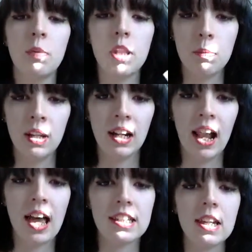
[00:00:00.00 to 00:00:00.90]
put them in a
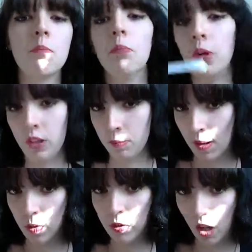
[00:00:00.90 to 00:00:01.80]
glass and put them
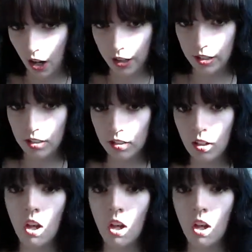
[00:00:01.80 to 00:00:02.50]
outside